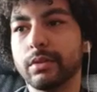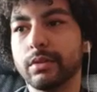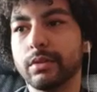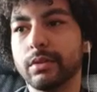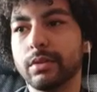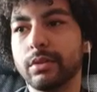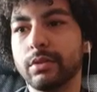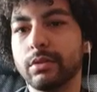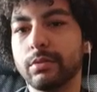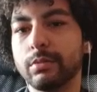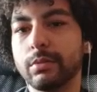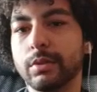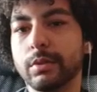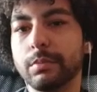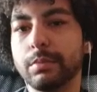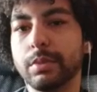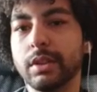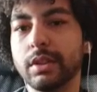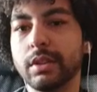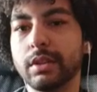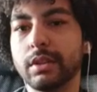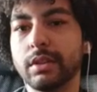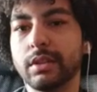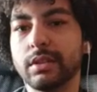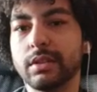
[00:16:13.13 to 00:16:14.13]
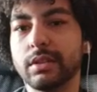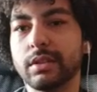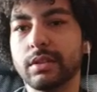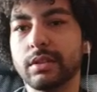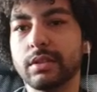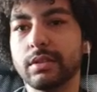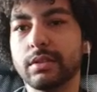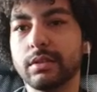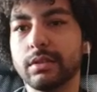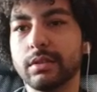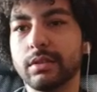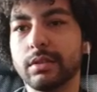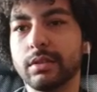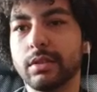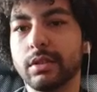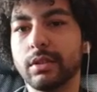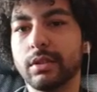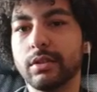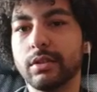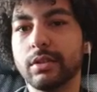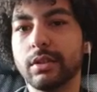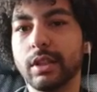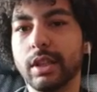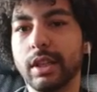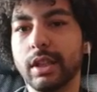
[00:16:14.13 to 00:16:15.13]
human beings, you
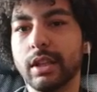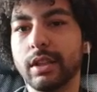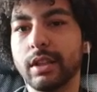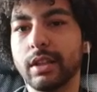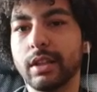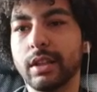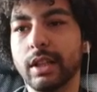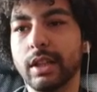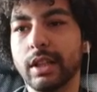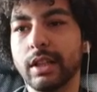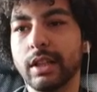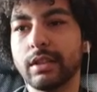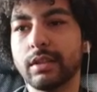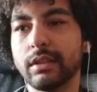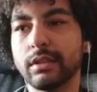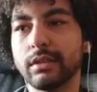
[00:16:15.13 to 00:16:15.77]
know, like enlightened